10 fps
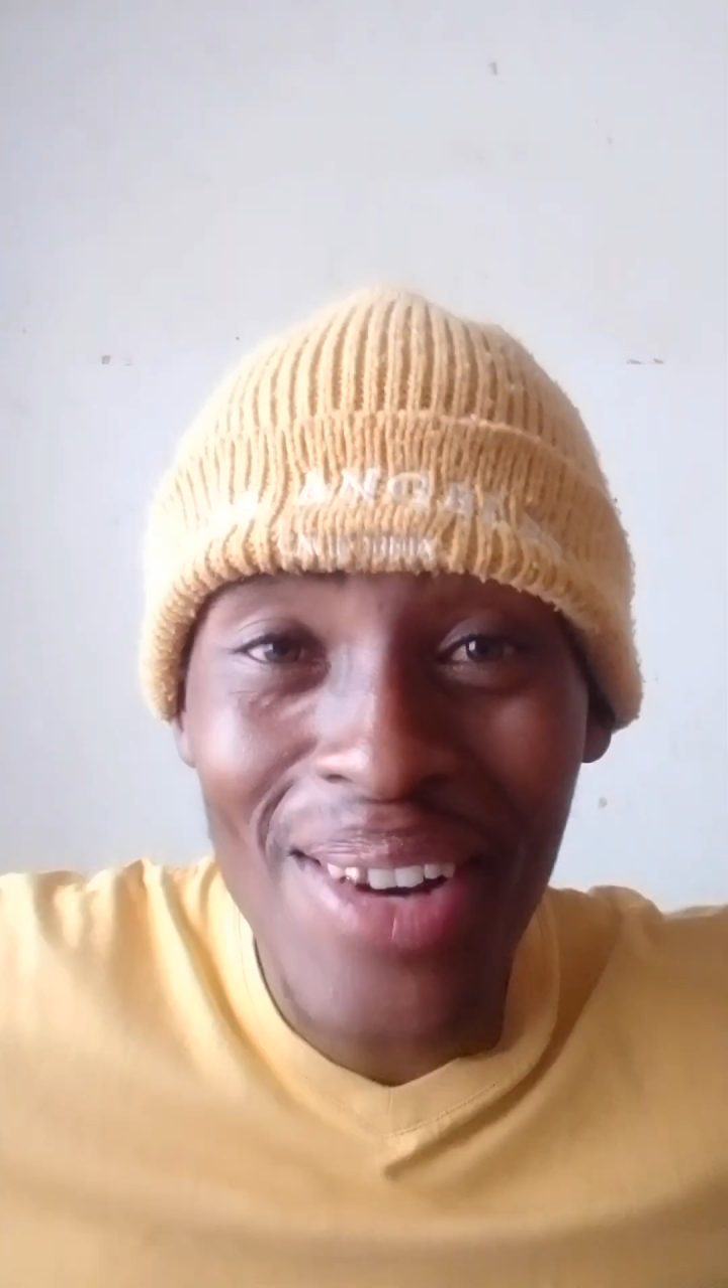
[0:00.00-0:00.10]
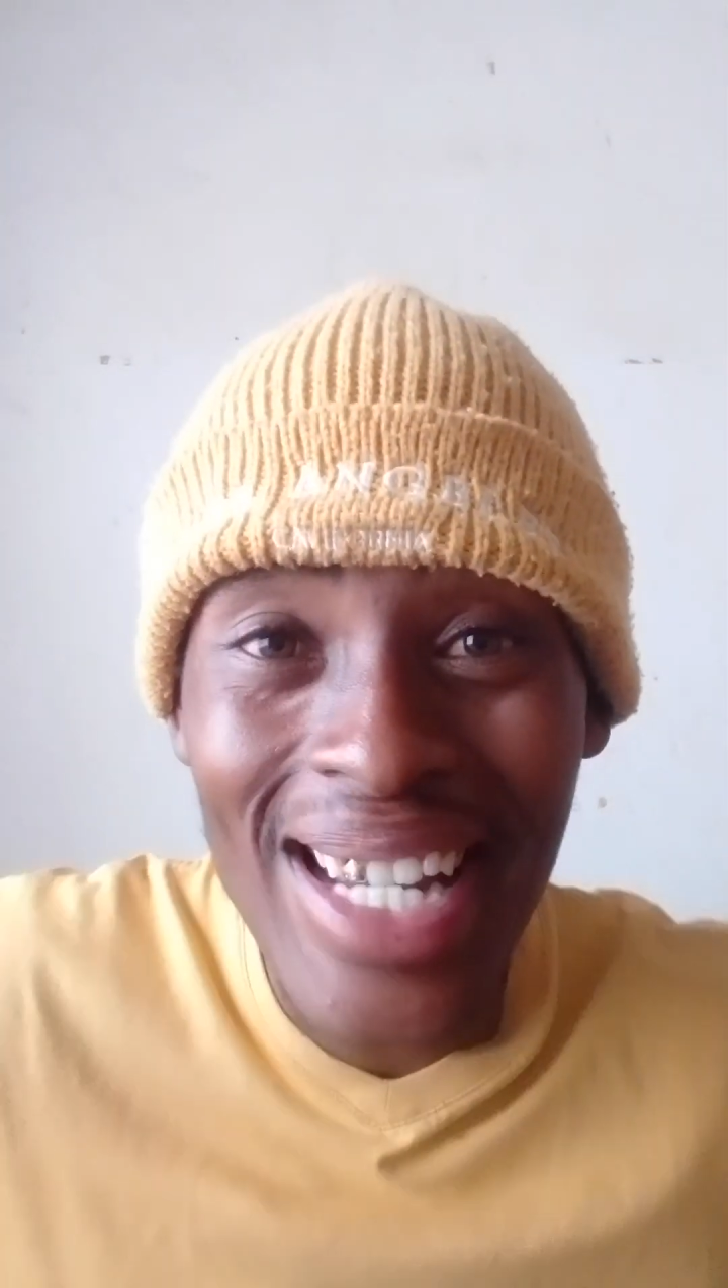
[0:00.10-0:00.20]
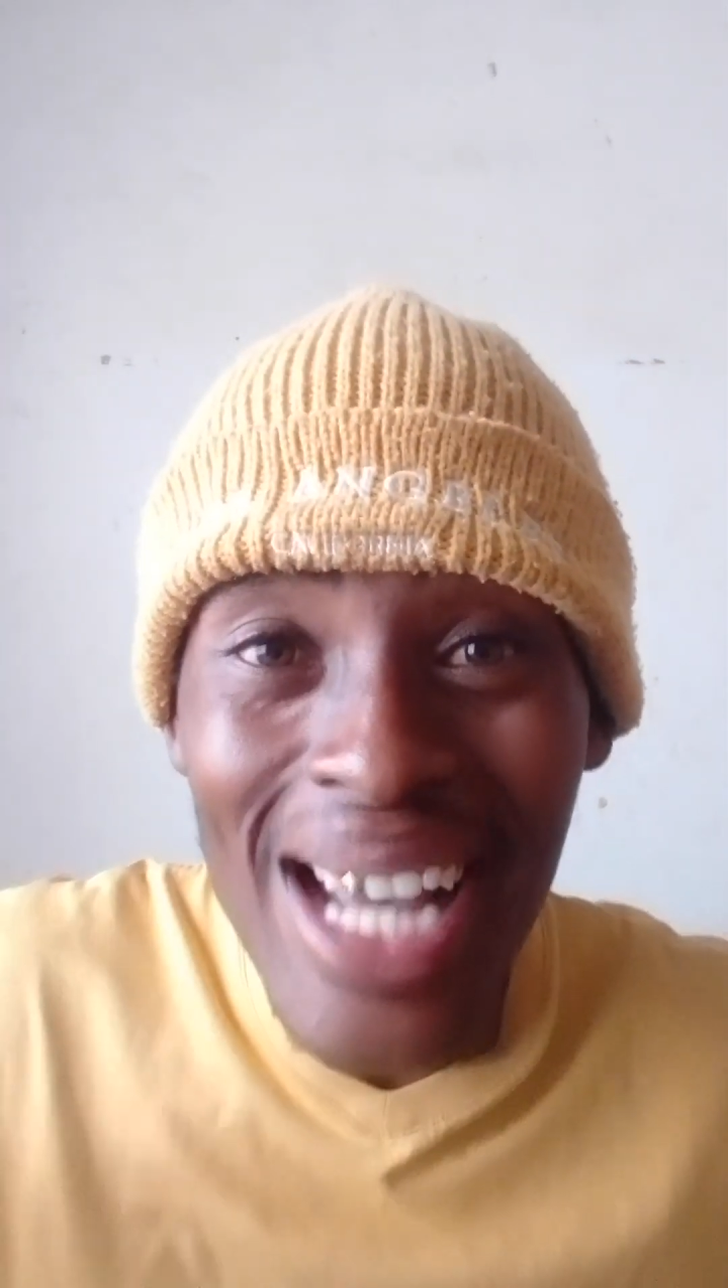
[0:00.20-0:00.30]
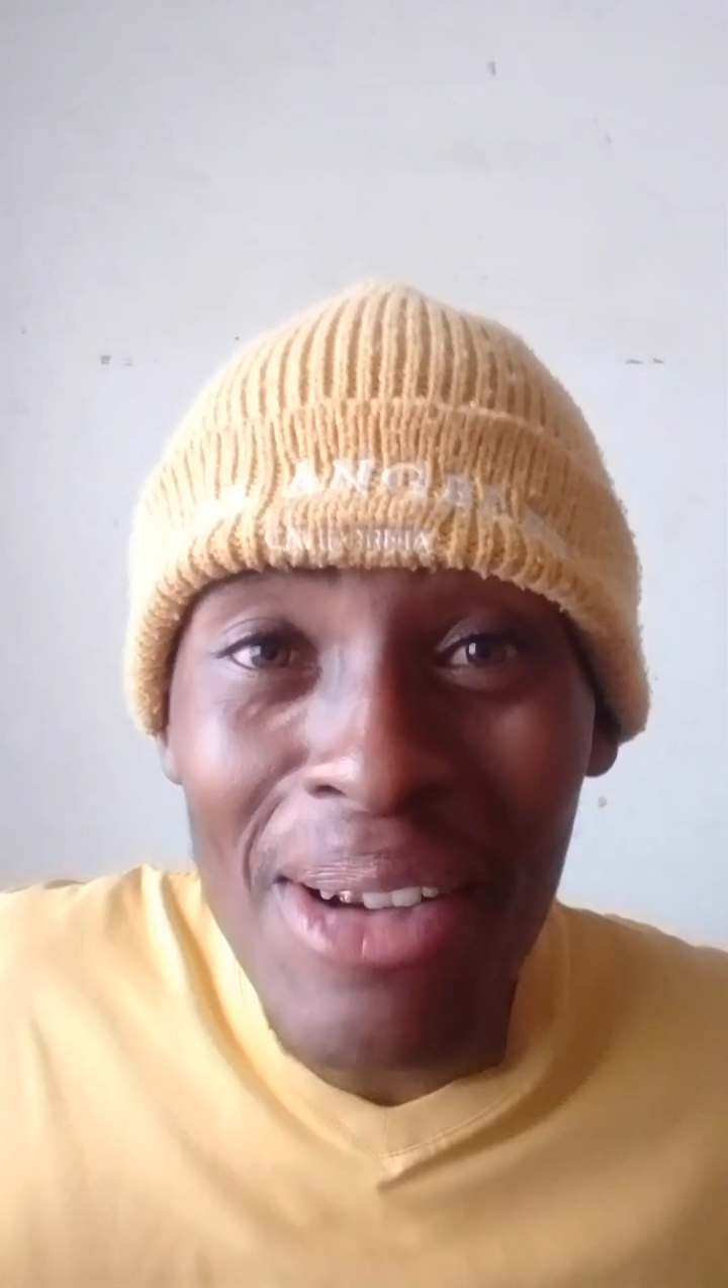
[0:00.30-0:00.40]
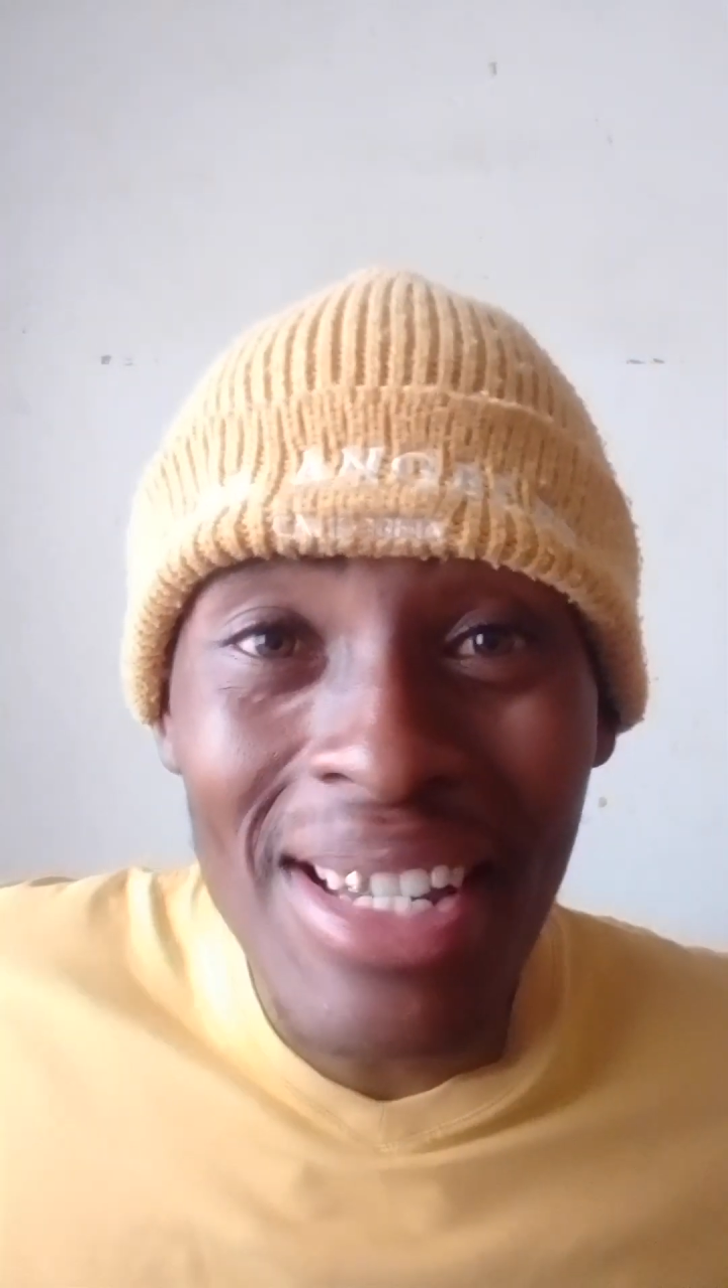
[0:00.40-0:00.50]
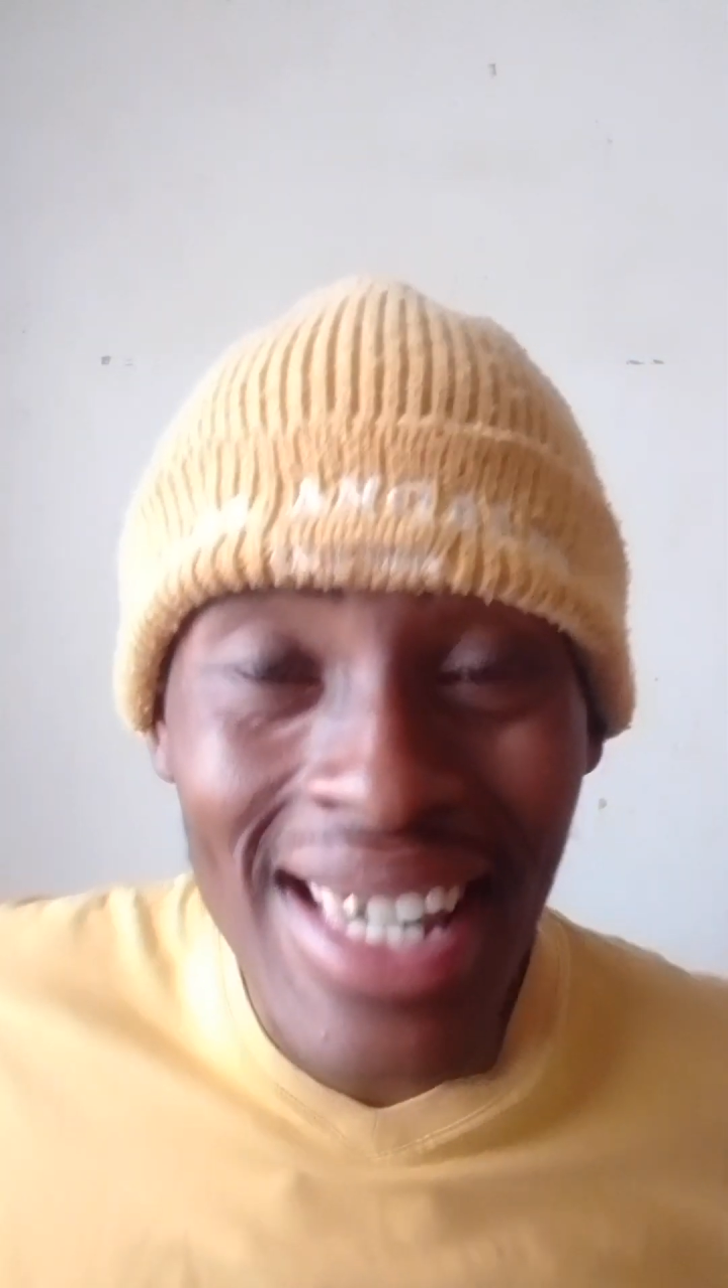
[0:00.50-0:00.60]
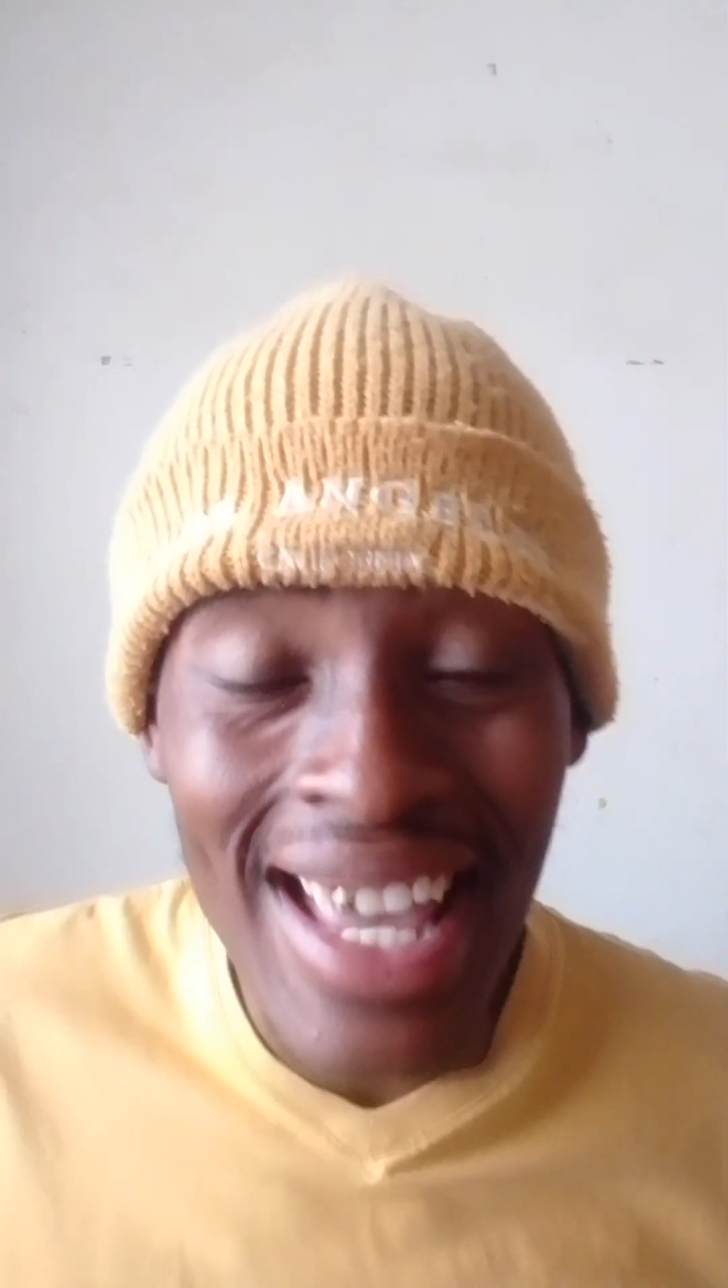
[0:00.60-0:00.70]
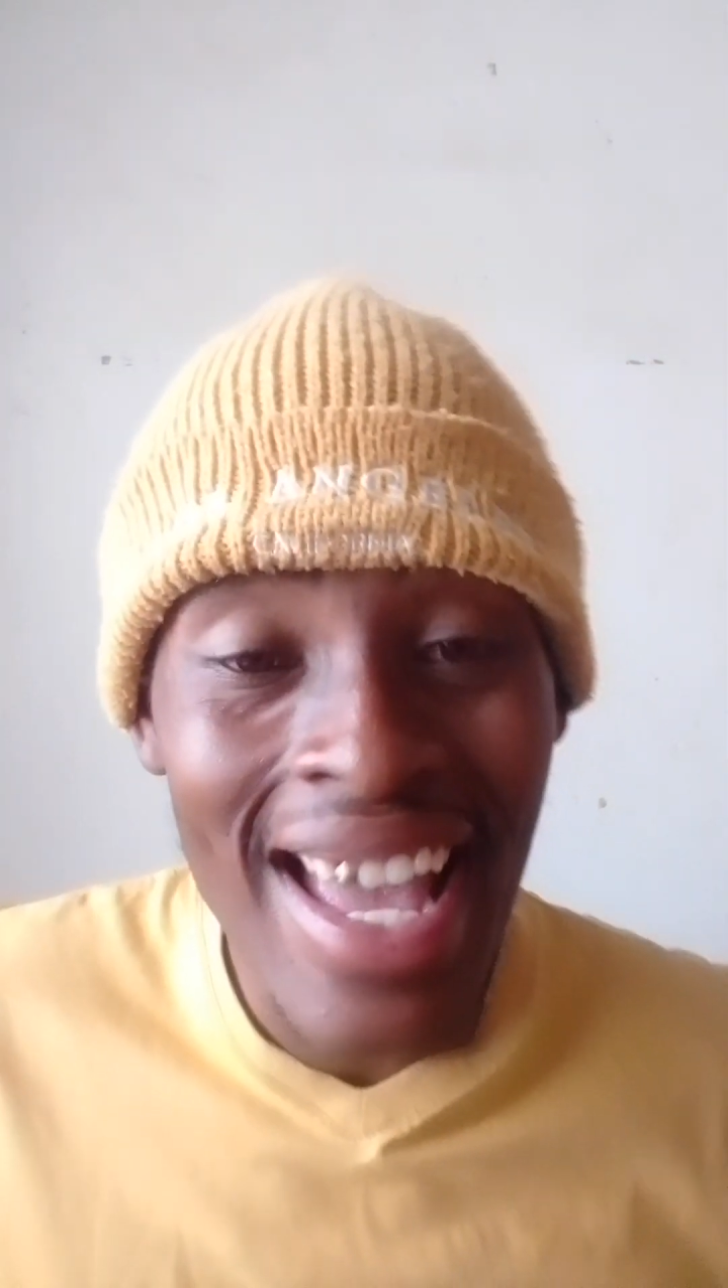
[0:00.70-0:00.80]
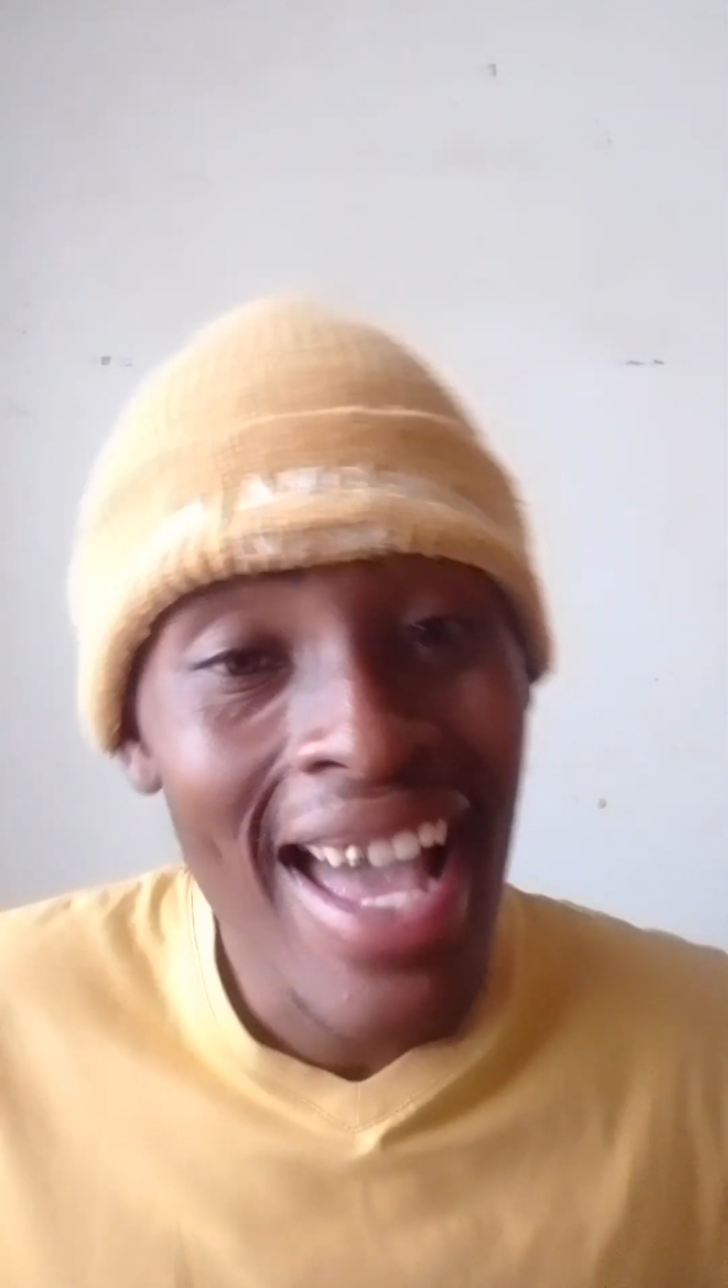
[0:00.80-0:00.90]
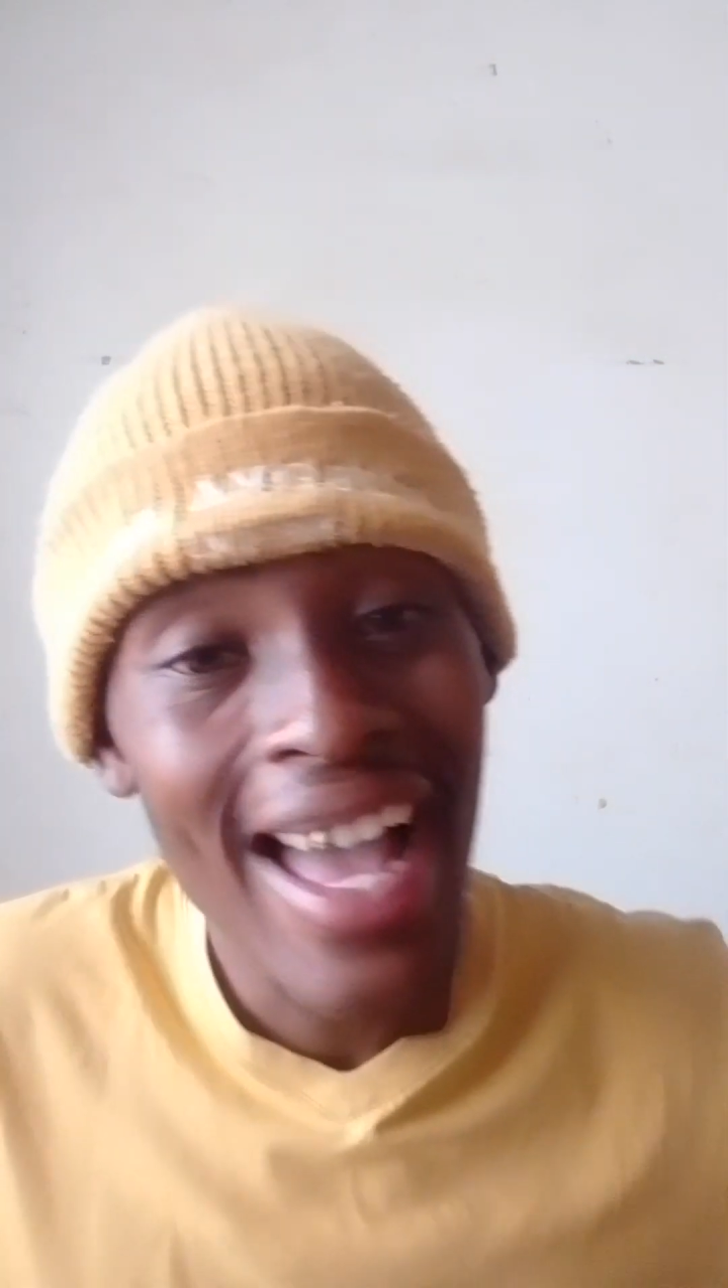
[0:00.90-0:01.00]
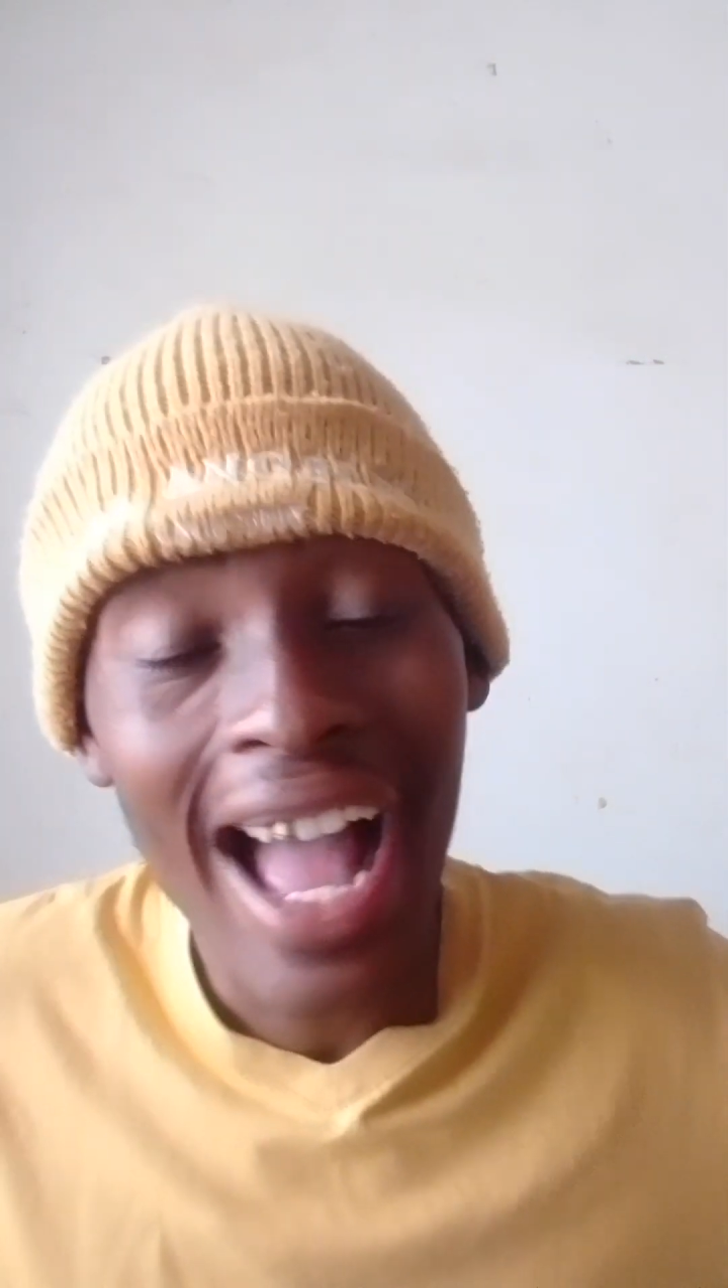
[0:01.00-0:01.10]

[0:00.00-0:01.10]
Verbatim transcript: right now and say,